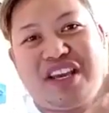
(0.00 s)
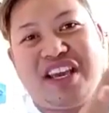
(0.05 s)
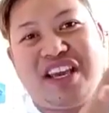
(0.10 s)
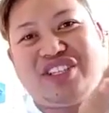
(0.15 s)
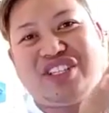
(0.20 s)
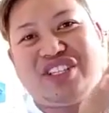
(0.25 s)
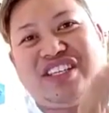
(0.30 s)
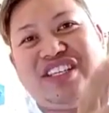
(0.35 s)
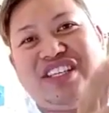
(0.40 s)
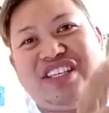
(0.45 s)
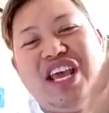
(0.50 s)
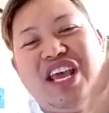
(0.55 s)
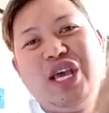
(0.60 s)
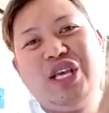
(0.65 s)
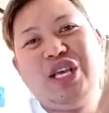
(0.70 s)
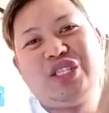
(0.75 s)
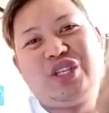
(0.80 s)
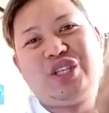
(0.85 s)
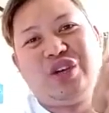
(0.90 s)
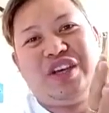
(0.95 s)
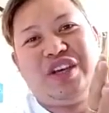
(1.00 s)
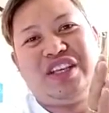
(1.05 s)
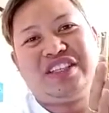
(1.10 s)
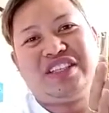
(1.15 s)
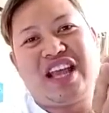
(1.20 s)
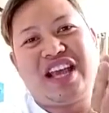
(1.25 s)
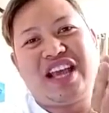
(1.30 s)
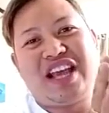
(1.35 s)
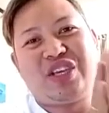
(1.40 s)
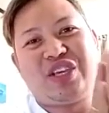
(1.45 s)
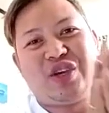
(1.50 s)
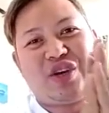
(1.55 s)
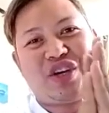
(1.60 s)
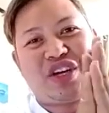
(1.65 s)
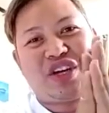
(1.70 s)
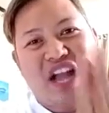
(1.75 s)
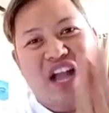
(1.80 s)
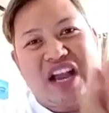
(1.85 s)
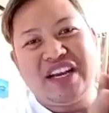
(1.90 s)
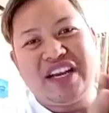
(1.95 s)
Yes. So it's like you're
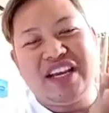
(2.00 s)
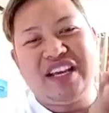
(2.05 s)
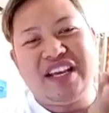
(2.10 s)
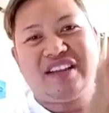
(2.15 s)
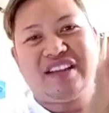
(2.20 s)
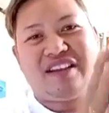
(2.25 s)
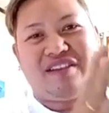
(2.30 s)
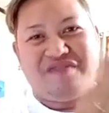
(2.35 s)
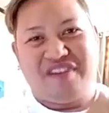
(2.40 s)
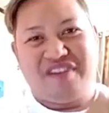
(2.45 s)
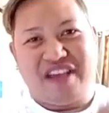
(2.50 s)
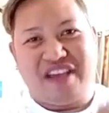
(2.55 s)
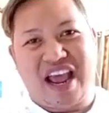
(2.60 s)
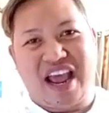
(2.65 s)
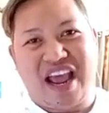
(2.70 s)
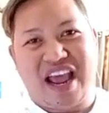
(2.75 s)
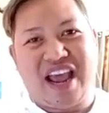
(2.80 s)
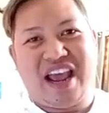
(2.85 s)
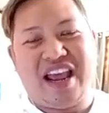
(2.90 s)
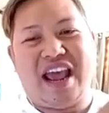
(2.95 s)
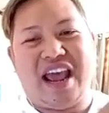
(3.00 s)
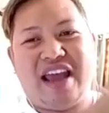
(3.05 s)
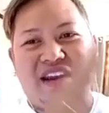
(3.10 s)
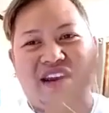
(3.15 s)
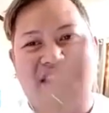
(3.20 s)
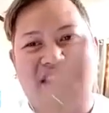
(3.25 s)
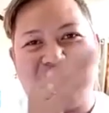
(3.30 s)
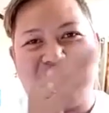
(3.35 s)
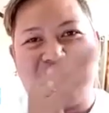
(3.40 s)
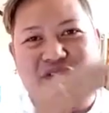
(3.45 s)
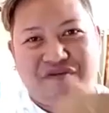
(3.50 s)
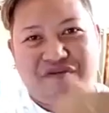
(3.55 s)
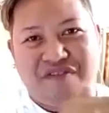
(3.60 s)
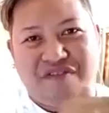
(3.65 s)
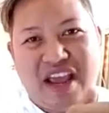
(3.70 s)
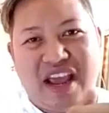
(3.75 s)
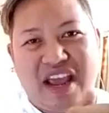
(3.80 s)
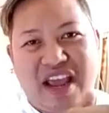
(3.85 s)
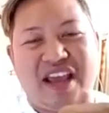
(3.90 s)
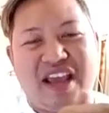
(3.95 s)
guiding the VA, and then your
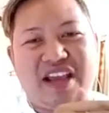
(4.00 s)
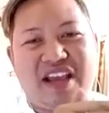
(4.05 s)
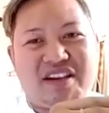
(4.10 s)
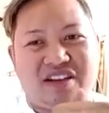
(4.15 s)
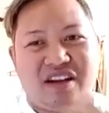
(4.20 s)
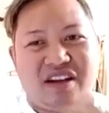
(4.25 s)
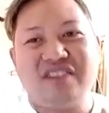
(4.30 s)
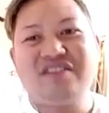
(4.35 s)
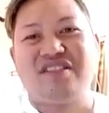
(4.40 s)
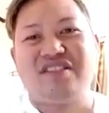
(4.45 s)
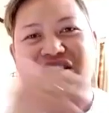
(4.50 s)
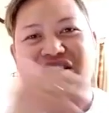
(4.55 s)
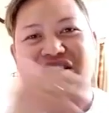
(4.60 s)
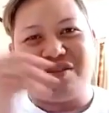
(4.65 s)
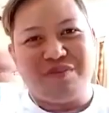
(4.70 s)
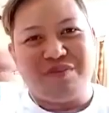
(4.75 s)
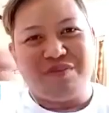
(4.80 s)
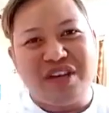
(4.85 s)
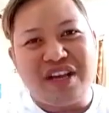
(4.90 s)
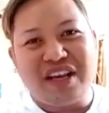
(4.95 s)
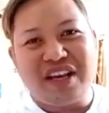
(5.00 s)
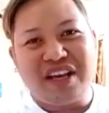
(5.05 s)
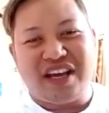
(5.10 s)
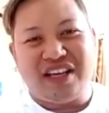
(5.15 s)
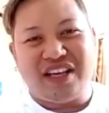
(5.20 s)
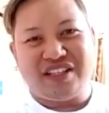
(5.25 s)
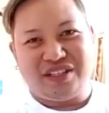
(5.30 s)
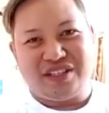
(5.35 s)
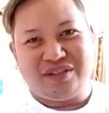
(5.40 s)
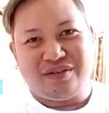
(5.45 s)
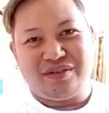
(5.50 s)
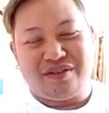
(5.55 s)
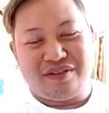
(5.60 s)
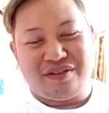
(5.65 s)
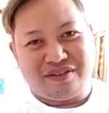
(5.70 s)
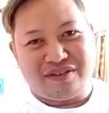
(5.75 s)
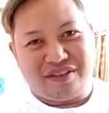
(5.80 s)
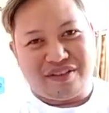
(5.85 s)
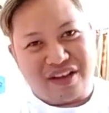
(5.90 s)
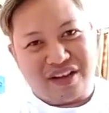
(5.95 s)
VA constantly communicate to
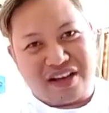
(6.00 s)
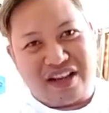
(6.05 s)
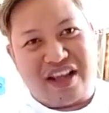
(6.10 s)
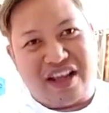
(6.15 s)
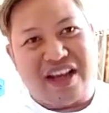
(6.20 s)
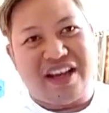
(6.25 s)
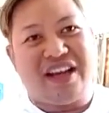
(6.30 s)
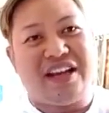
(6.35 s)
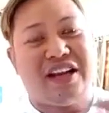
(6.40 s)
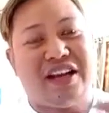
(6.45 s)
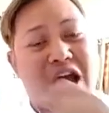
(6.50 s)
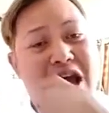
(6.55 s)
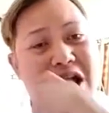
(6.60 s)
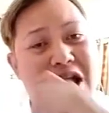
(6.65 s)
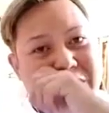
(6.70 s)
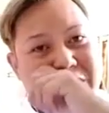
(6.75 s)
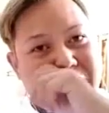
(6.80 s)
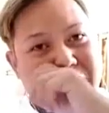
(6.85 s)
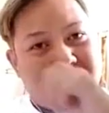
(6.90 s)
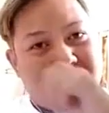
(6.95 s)
the client. So mm-hmm.